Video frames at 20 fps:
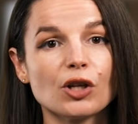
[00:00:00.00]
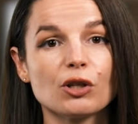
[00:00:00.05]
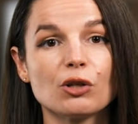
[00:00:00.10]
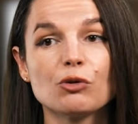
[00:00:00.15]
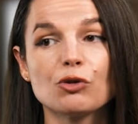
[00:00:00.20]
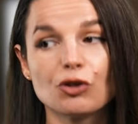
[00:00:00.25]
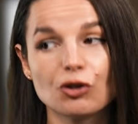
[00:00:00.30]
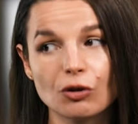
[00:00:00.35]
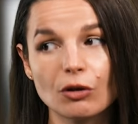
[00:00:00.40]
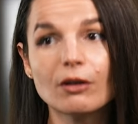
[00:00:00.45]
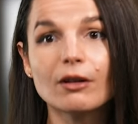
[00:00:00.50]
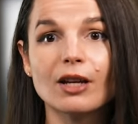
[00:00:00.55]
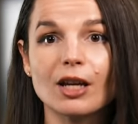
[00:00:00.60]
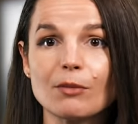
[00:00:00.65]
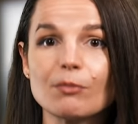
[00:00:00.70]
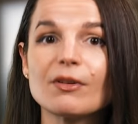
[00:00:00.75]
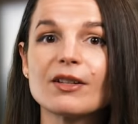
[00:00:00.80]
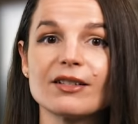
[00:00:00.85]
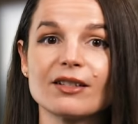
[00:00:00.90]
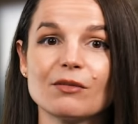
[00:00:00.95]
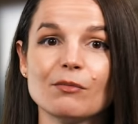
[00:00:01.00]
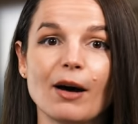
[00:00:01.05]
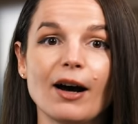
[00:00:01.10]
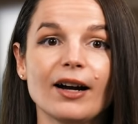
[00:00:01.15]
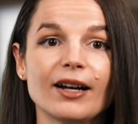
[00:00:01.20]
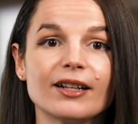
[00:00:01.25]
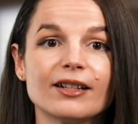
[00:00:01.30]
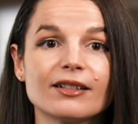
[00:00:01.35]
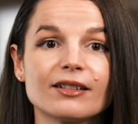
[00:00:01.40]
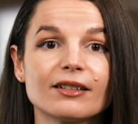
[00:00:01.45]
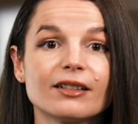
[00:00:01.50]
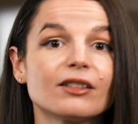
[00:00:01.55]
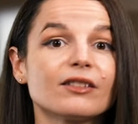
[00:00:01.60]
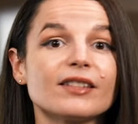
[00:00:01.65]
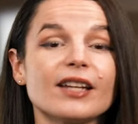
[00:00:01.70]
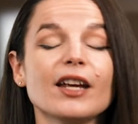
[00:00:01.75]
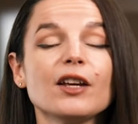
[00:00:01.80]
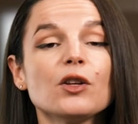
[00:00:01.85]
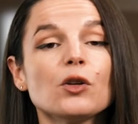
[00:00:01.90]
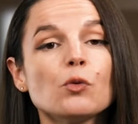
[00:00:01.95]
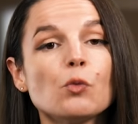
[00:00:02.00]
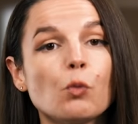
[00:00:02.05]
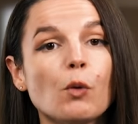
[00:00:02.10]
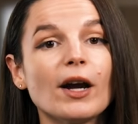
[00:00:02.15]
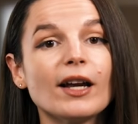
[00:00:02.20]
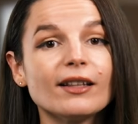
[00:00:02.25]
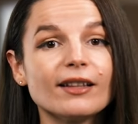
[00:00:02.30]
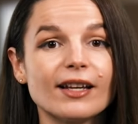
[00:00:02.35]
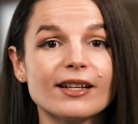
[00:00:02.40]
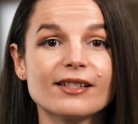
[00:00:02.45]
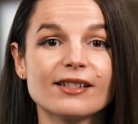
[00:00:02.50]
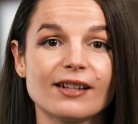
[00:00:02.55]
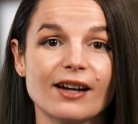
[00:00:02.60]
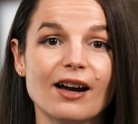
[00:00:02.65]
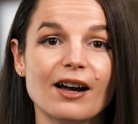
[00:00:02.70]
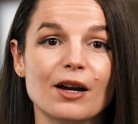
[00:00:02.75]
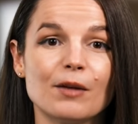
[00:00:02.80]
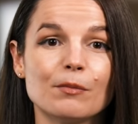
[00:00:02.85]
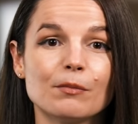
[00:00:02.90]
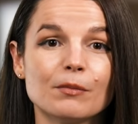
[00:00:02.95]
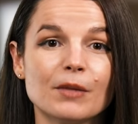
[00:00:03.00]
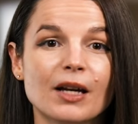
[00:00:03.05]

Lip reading: you should keep this in mind. It'll take you way less time.